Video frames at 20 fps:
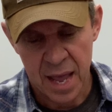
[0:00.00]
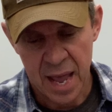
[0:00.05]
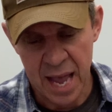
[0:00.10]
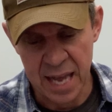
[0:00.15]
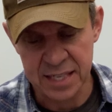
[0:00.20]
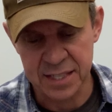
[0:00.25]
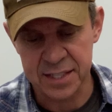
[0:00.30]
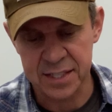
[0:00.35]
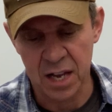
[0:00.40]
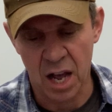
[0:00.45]

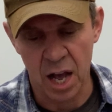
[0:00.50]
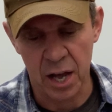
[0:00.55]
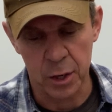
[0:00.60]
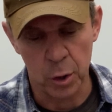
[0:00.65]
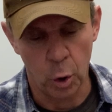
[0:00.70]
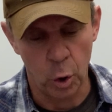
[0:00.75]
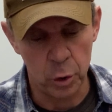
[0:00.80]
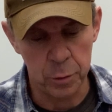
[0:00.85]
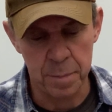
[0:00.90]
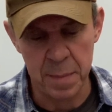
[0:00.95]
and saw an
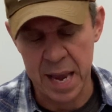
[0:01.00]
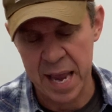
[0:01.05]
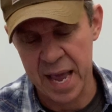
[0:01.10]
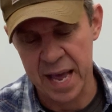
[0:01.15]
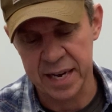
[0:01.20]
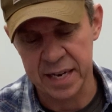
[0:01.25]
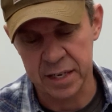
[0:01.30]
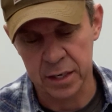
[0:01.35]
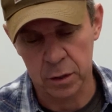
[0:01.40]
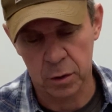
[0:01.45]
old
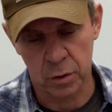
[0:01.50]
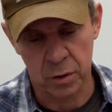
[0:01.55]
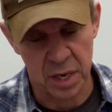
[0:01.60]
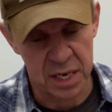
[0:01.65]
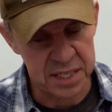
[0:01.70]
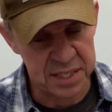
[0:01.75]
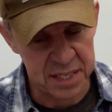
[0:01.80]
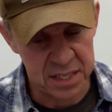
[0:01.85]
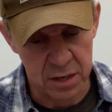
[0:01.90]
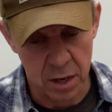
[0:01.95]
man in a
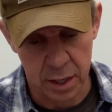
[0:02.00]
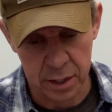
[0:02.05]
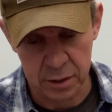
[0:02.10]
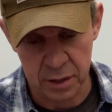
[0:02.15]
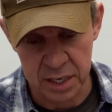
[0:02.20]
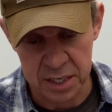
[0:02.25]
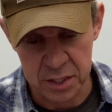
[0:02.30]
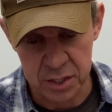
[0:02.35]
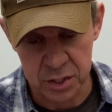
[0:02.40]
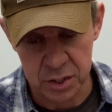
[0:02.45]
crazy dark
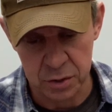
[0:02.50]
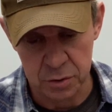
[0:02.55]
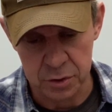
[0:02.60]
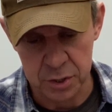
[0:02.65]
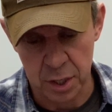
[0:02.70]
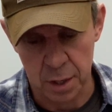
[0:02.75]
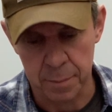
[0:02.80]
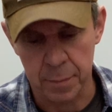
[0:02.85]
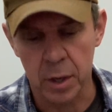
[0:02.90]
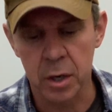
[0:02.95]
green
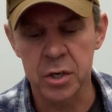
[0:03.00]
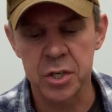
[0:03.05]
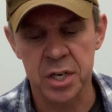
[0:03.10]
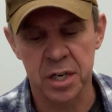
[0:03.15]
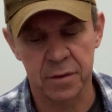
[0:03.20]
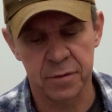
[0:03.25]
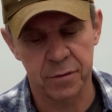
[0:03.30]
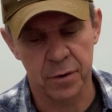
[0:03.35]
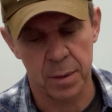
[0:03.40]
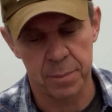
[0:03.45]
suit
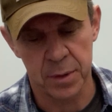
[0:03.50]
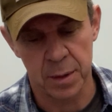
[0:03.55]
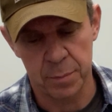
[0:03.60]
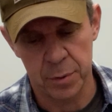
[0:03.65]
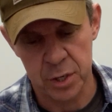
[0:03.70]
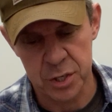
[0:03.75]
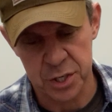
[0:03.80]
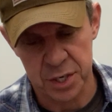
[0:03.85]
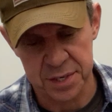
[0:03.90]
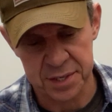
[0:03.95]
emerging from the
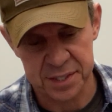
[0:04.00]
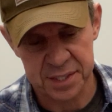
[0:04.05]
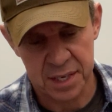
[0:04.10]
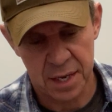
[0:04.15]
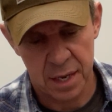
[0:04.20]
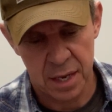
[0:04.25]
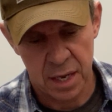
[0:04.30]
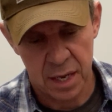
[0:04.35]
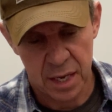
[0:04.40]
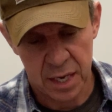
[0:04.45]
bushes.
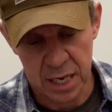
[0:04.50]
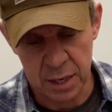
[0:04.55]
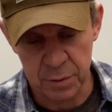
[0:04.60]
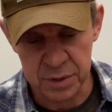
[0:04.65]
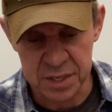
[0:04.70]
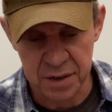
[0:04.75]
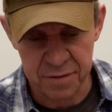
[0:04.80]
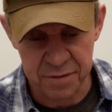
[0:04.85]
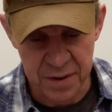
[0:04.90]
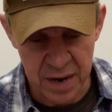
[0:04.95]
He
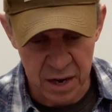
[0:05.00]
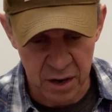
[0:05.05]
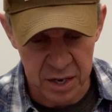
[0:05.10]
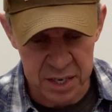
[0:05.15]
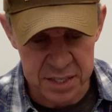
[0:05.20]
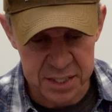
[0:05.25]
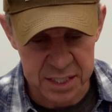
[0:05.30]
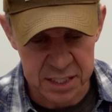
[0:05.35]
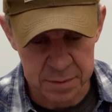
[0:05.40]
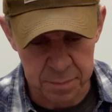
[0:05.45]
was a
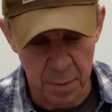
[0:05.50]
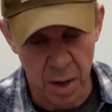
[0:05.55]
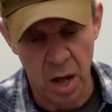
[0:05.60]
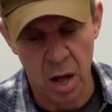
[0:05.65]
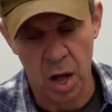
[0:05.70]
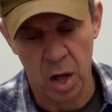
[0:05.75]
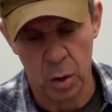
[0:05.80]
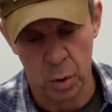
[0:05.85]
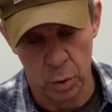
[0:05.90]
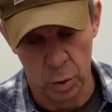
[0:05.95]
very
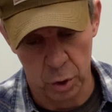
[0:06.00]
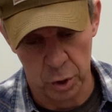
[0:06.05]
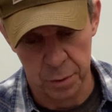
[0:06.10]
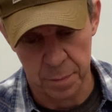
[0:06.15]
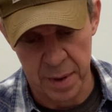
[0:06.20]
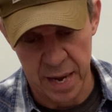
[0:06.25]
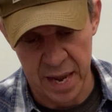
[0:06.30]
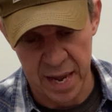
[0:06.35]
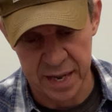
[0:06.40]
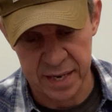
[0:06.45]
small old
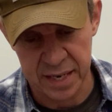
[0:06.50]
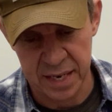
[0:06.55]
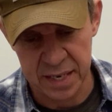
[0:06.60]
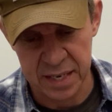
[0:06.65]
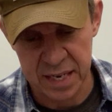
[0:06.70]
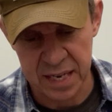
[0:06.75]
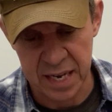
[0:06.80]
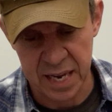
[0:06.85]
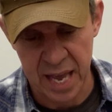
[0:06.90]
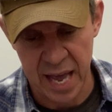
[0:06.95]
man,
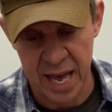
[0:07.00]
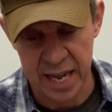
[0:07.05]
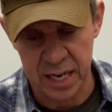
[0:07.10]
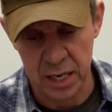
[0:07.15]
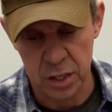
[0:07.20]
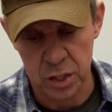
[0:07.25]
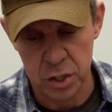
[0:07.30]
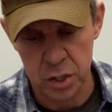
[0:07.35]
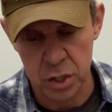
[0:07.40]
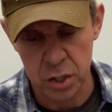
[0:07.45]
and he had
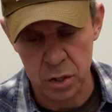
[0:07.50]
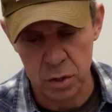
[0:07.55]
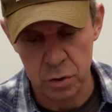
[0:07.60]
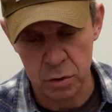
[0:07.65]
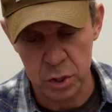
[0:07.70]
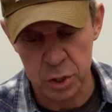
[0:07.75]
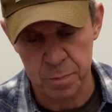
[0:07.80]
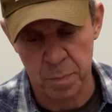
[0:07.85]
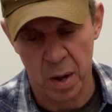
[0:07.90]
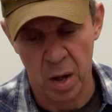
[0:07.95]
a
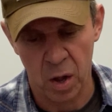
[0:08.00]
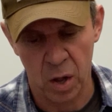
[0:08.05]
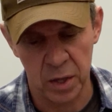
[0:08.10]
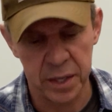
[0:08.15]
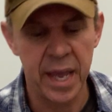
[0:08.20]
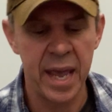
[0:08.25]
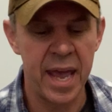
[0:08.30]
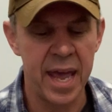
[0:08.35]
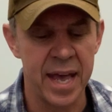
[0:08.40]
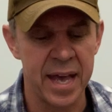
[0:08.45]
huge
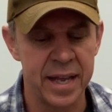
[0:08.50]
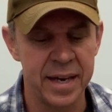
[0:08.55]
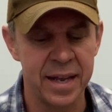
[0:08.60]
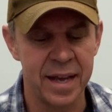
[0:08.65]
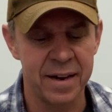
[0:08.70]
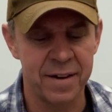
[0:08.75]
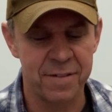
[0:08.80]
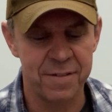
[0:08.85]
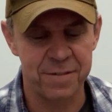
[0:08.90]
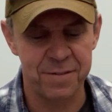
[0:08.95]
bald head
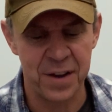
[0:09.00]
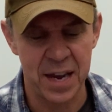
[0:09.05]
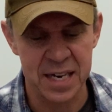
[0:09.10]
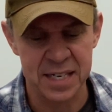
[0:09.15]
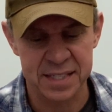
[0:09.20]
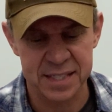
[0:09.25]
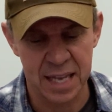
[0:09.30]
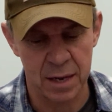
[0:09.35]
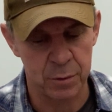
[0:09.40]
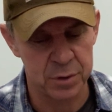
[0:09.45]
and a
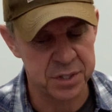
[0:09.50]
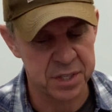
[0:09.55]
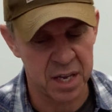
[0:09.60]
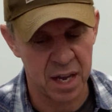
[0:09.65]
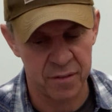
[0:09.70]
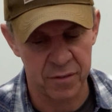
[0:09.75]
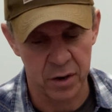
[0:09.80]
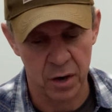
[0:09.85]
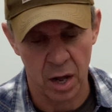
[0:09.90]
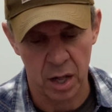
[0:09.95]
face that was
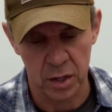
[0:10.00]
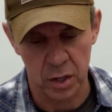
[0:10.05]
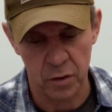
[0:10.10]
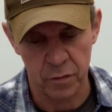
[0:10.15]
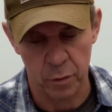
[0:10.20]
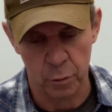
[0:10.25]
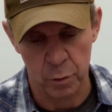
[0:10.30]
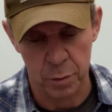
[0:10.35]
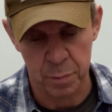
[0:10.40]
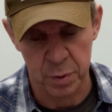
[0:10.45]
covered all
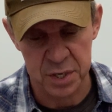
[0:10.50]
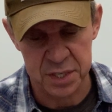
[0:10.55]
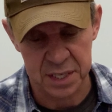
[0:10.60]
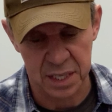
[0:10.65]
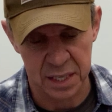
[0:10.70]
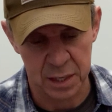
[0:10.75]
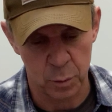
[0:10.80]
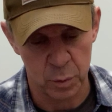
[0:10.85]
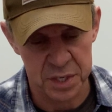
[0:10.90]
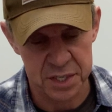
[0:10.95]
over with
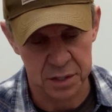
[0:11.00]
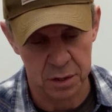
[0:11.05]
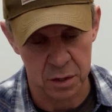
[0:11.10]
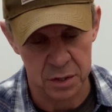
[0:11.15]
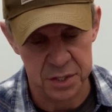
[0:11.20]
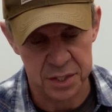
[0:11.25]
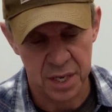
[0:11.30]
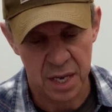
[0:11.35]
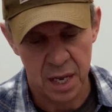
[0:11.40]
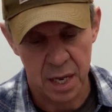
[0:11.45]
bristly
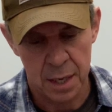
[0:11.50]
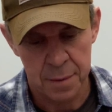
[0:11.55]
whiskers.